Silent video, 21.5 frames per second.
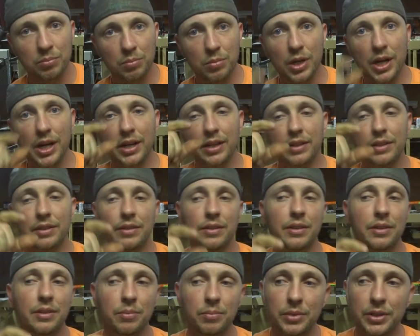bracket.
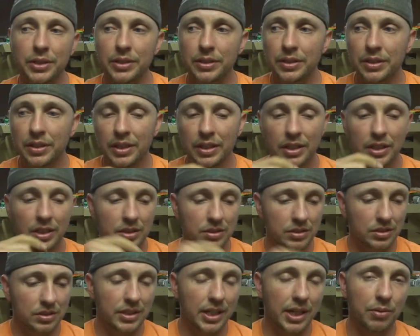There'll be,
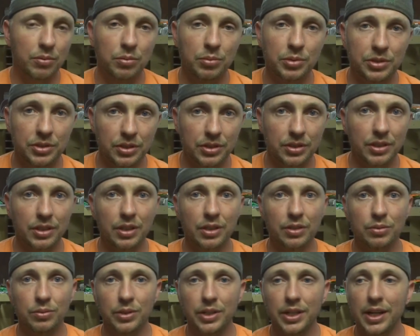just like when we took the
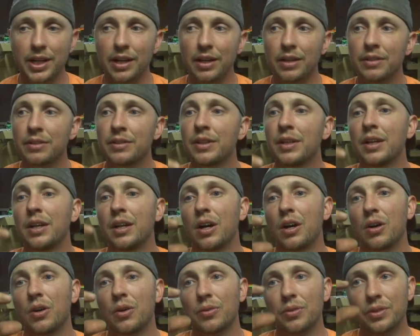other one out,
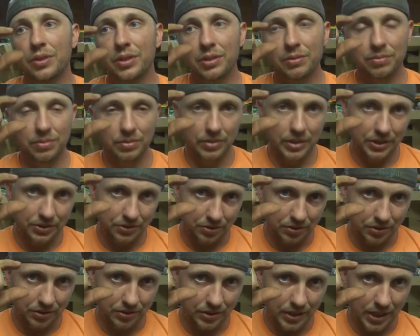on the
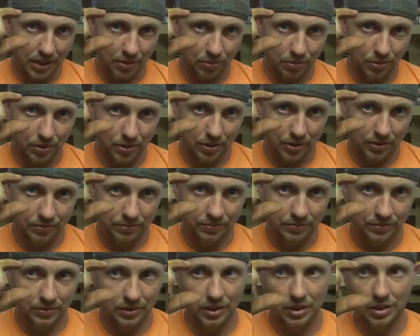differential, it's got one,
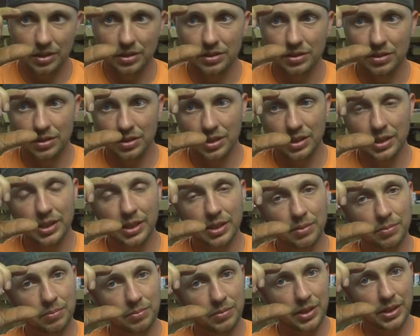a little
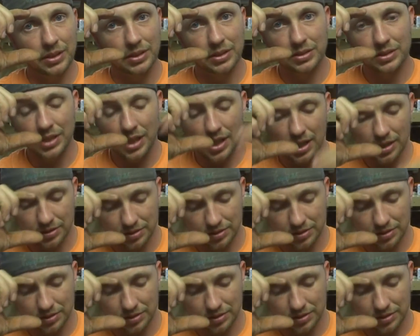clip, and the shock